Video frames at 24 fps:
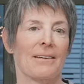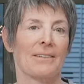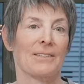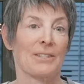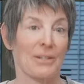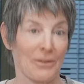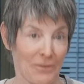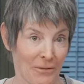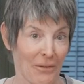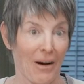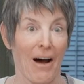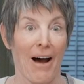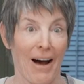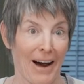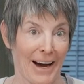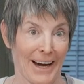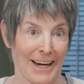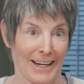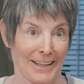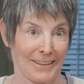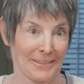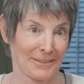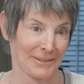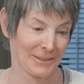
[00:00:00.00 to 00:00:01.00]

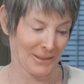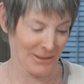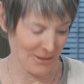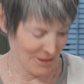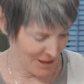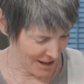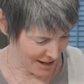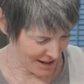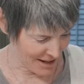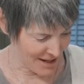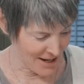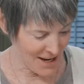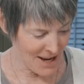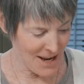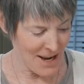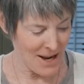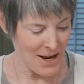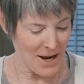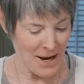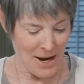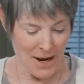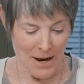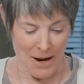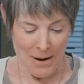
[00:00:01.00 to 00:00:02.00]
divine, okay?
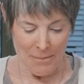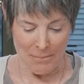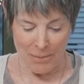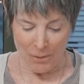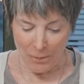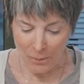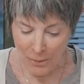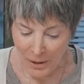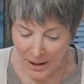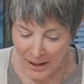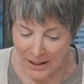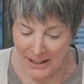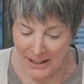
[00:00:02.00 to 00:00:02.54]
But we're